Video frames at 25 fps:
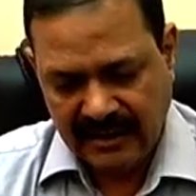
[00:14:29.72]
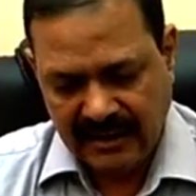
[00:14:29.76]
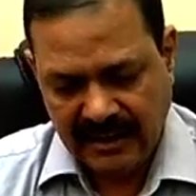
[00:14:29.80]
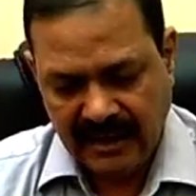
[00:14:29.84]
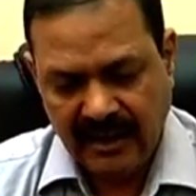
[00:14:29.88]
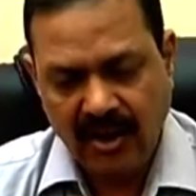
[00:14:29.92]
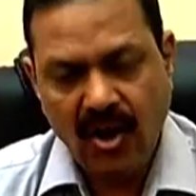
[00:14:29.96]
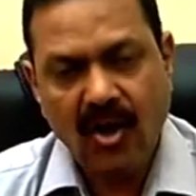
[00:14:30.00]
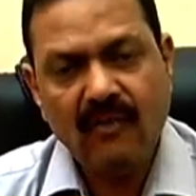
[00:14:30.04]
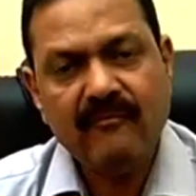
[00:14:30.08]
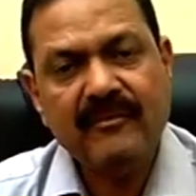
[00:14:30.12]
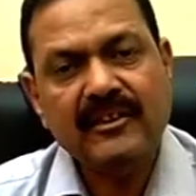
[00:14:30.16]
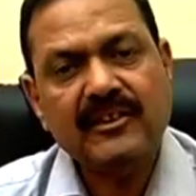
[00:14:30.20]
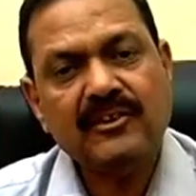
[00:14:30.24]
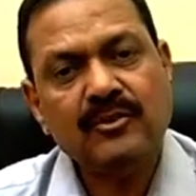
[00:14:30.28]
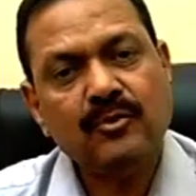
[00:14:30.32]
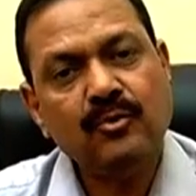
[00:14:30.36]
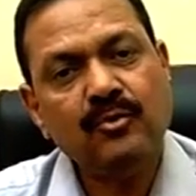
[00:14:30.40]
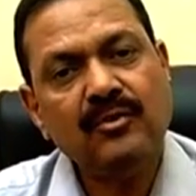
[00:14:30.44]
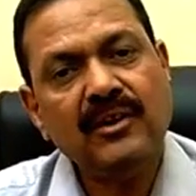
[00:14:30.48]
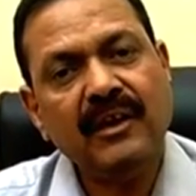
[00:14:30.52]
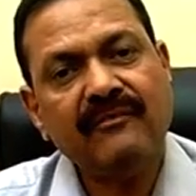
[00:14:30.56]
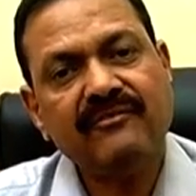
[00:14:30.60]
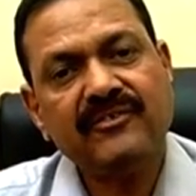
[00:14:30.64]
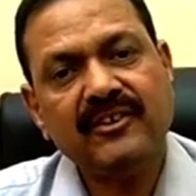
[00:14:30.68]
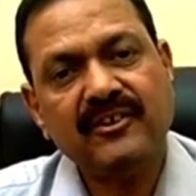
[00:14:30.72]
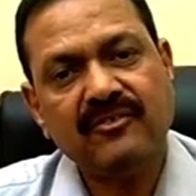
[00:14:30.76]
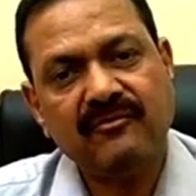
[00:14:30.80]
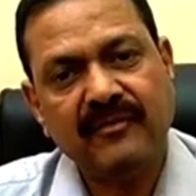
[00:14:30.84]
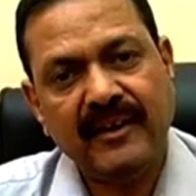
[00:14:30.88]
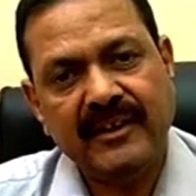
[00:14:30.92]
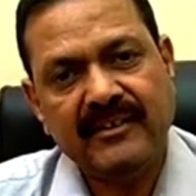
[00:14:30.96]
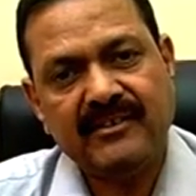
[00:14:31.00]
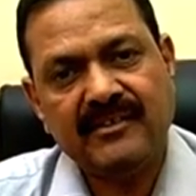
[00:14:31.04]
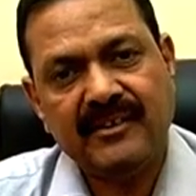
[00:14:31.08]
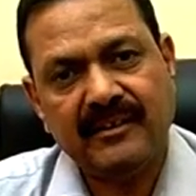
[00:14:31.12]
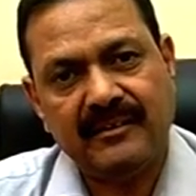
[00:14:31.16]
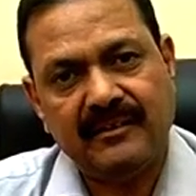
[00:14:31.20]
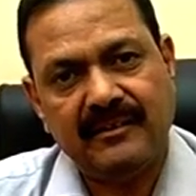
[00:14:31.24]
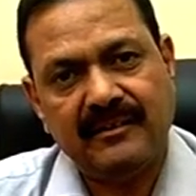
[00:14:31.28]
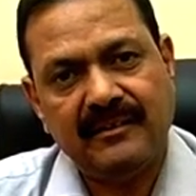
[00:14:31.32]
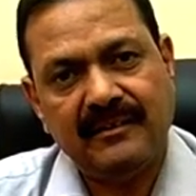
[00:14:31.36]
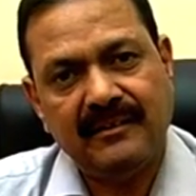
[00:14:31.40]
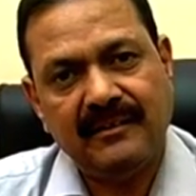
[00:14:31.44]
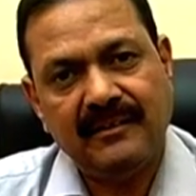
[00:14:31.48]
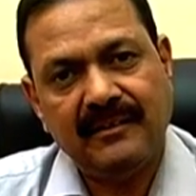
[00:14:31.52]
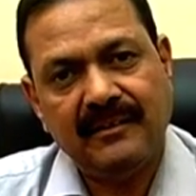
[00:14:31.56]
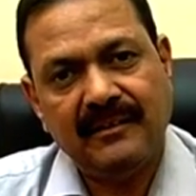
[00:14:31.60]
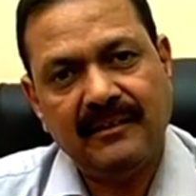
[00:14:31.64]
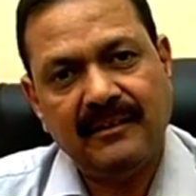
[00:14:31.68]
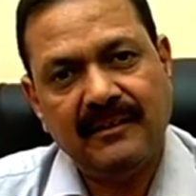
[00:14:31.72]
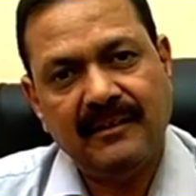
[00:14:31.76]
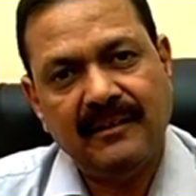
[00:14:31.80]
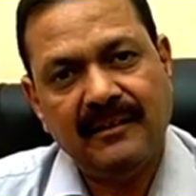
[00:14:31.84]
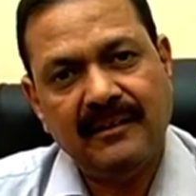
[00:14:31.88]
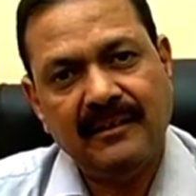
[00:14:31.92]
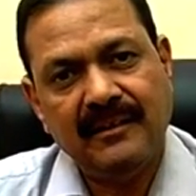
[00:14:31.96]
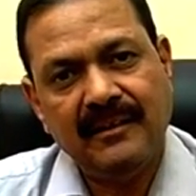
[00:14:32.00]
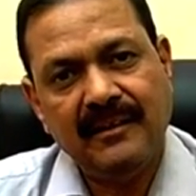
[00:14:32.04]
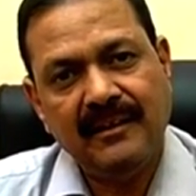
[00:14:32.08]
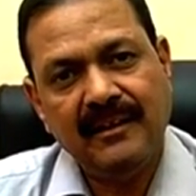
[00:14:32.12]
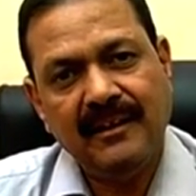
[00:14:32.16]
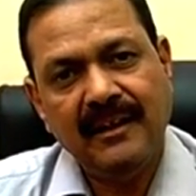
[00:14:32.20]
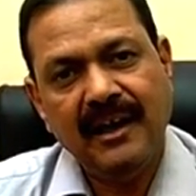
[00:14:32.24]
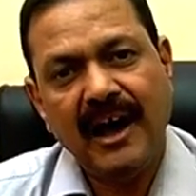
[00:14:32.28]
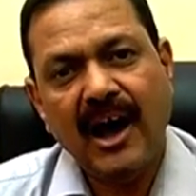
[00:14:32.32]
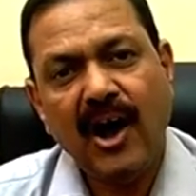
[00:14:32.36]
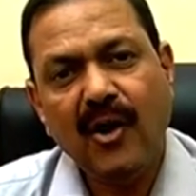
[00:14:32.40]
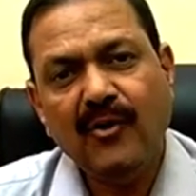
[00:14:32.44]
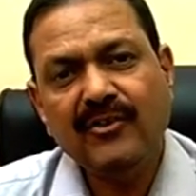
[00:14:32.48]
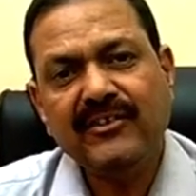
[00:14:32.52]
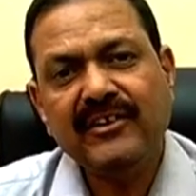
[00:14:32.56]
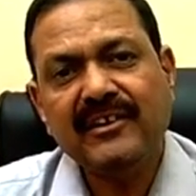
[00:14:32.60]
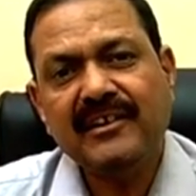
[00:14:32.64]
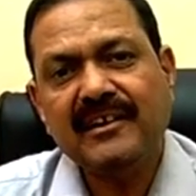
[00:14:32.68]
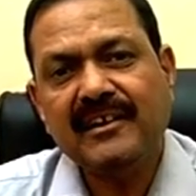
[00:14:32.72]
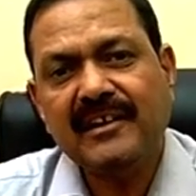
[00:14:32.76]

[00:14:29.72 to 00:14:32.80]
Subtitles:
along with rule of situation. How is it